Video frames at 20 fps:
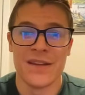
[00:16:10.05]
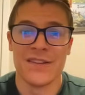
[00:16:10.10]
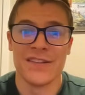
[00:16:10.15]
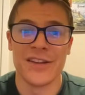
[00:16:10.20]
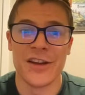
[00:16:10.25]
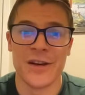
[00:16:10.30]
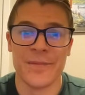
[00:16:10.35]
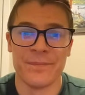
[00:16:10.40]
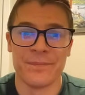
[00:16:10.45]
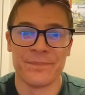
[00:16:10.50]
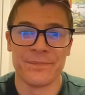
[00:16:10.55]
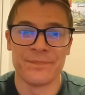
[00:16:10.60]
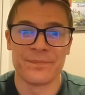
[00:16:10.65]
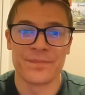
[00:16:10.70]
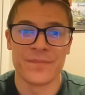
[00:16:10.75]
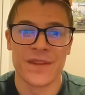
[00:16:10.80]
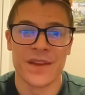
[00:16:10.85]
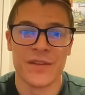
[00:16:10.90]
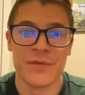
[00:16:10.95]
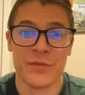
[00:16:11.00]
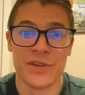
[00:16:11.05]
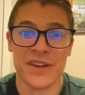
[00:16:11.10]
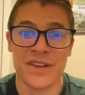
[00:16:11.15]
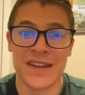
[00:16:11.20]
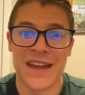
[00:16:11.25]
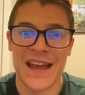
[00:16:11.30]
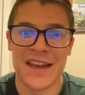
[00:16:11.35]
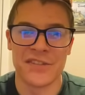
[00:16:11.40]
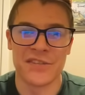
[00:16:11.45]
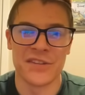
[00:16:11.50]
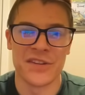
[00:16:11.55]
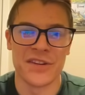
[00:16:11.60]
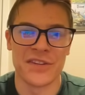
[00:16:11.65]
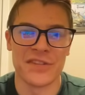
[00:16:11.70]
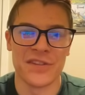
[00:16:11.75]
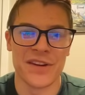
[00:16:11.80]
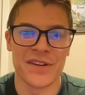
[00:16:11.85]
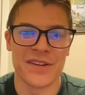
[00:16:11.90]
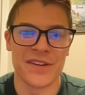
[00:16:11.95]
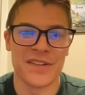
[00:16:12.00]
So, or disaster
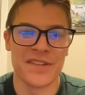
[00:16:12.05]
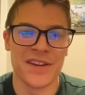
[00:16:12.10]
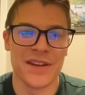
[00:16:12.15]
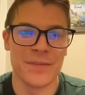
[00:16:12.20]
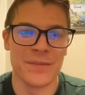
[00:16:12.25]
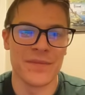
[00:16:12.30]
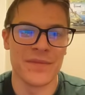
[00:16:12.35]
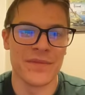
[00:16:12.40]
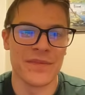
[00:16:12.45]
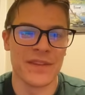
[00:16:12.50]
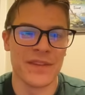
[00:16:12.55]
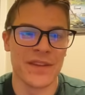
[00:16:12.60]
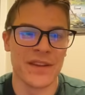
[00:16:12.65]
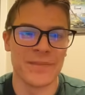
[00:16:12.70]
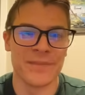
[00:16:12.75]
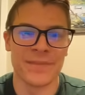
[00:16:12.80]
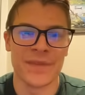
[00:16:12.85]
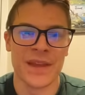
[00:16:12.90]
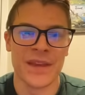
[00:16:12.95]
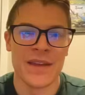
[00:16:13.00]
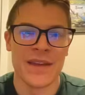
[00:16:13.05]
destruction, same thing.